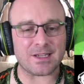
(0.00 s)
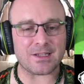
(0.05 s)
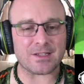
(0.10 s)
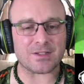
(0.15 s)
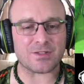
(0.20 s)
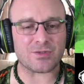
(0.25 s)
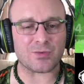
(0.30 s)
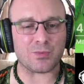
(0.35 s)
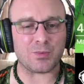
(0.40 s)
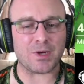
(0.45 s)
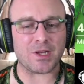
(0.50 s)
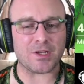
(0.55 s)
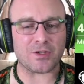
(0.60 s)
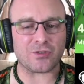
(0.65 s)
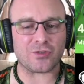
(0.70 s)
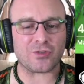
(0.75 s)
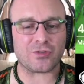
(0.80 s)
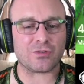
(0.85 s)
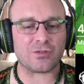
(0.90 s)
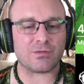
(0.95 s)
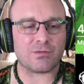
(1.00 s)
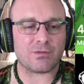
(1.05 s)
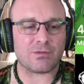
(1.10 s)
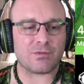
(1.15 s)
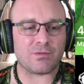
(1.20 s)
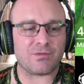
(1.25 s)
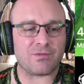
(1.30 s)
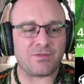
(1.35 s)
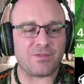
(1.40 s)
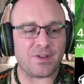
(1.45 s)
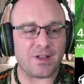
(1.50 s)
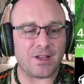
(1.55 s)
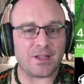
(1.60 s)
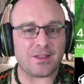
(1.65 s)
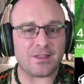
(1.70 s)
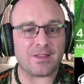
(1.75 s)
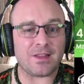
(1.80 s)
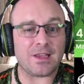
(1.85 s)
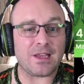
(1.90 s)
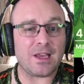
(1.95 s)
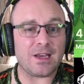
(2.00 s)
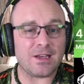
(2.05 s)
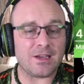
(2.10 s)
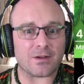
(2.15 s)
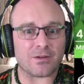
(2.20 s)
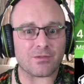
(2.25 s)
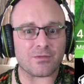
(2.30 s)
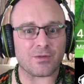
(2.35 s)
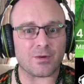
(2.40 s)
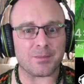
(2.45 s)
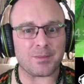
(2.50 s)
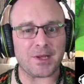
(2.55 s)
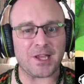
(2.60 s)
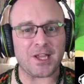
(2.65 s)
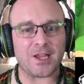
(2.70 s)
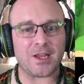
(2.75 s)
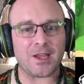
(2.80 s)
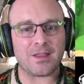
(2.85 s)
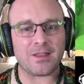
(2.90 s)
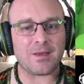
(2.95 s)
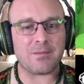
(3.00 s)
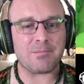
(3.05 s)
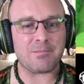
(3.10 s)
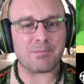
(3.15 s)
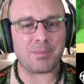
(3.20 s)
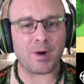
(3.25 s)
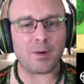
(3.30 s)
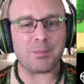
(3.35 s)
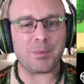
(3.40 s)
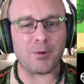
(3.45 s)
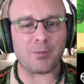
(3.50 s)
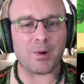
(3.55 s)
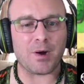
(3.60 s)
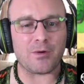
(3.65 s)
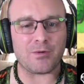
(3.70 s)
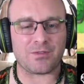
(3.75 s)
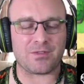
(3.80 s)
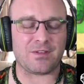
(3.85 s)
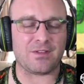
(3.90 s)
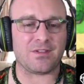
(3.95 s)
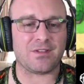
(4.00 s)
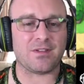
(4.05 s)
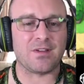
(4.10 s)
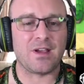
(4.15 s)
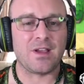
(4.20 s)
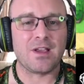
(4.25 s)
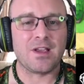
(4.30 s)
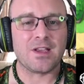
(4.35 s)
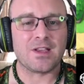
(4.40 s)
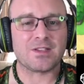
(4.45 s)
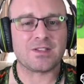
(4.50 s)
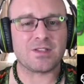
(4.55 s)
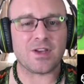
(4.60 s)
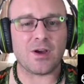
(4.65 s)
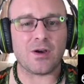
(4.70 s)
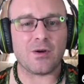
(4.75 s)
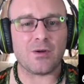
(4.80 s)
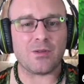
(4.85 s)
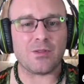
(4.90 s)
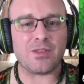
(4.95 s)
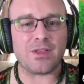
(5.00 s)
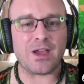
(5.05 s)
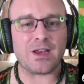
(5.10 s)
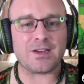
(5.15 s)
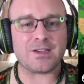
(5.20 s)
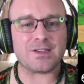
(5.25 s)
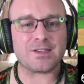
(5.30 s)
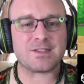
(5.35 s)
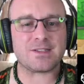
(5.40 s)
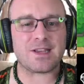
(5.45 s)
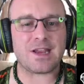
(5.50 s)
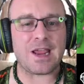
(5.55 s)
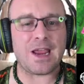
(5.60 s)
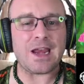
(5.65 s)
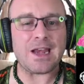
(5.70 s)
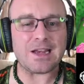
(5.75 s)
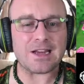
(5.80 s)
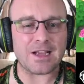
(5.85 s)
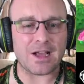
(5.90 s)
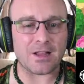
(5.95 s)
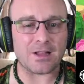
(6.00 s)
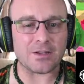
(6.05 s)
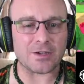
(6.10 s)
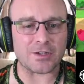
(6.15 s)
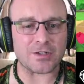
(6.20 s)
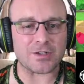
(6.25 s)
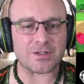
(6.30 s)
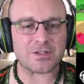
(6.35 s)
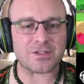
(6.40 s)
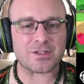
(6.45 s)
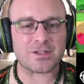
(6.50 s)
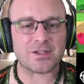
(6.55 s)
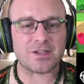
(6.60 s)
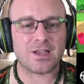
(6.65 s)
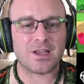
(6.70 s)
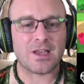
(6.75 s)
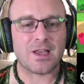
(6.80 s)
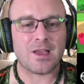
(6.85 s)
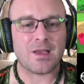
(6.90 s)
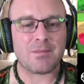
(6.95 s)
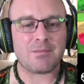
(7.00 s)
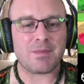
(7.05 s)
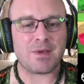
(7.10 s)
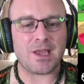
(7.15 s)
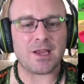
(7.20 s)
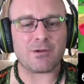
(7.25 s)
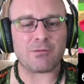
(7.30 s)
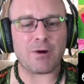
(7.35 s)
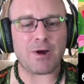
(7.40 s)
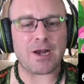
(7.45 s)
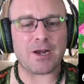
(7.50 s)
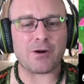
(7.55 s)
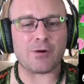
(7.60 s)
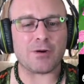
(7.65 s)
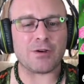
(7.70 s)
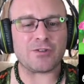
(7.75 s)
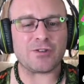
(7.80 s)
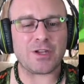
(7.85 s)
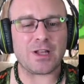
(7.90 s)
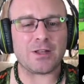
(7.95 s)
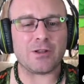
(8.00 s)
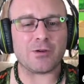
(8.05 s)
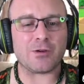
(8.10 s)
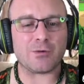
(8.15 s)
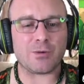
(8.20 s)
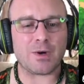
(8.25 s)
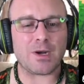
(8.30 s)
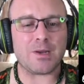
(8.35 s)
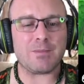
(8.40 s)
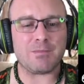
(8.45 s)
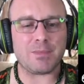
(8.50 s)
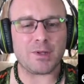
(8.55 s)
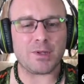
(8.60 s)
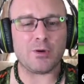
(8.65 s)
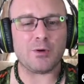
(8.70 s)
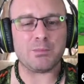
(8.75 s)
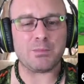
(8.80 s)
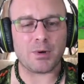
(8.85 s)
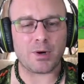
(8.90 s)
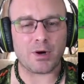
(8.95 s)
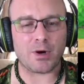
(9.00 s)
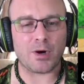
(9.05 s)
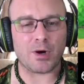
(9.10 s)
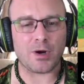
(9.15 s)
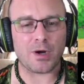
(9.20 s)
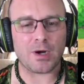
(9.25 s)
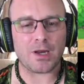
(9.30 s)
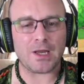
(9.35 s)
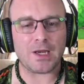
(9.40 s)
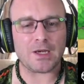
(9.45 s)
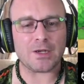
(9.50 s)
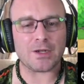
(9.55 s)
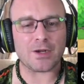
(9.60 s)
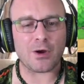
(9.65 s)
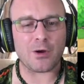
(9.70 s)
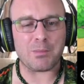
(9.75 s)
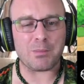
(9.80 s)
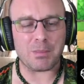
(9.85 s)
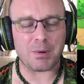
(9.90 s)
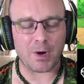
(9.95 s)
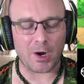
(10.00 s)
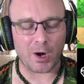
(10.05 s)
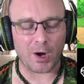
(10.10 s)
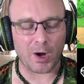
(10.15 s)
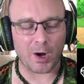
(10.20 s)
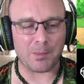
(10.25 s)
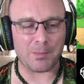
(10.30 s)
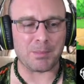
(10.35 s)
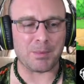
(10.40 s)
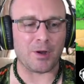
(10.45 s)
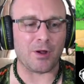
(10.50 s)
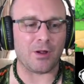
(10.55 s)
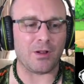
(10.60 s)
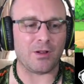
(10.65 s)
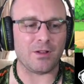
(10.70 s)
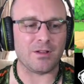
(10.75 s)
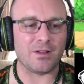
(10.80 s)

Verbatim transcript: which fill in the indigo color for me, and then purple roses. So that is eight colors: pink, red, orange, yellow, green, blue, indigo, purple,